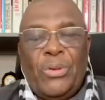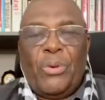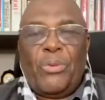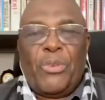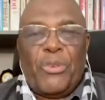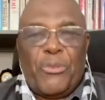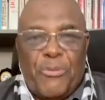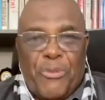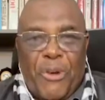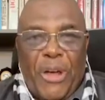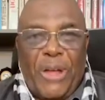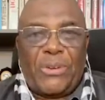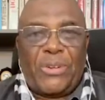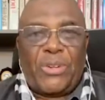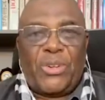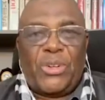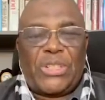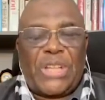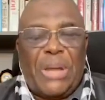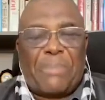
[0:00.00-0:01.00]
We filed
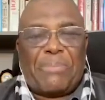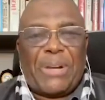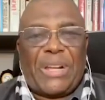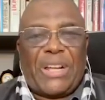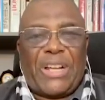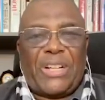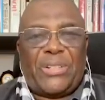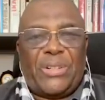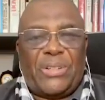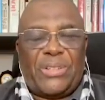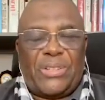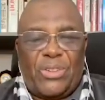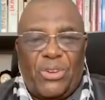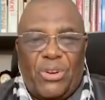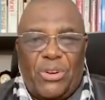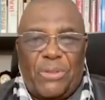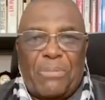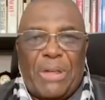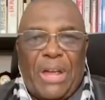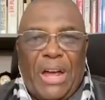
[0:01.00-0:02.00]
those applications
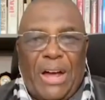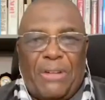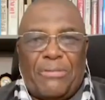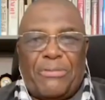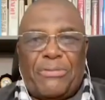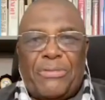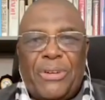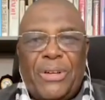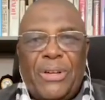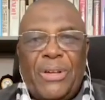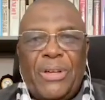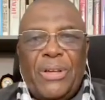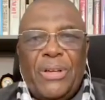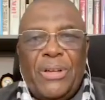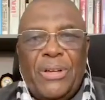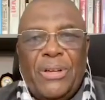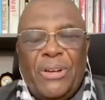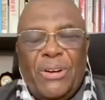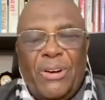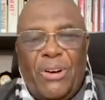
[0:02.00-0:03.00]
on behalf
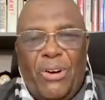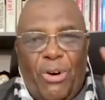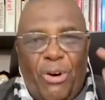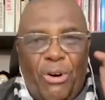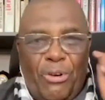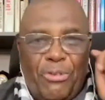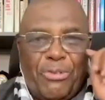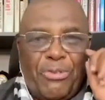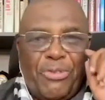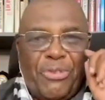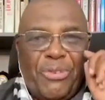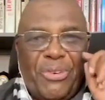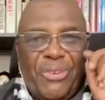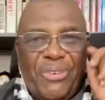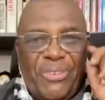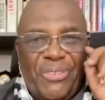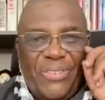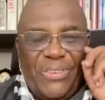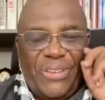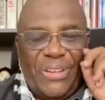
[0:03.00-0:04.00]
of
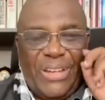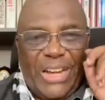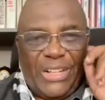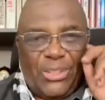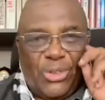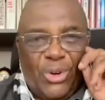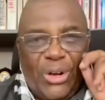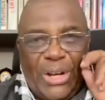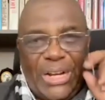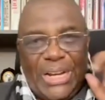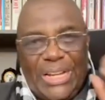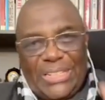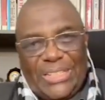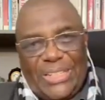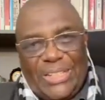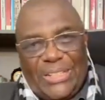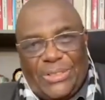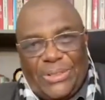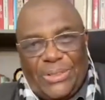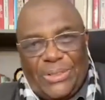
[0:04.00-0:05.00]
that
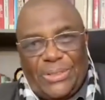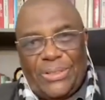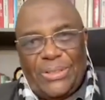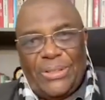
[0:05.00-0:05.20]
organization.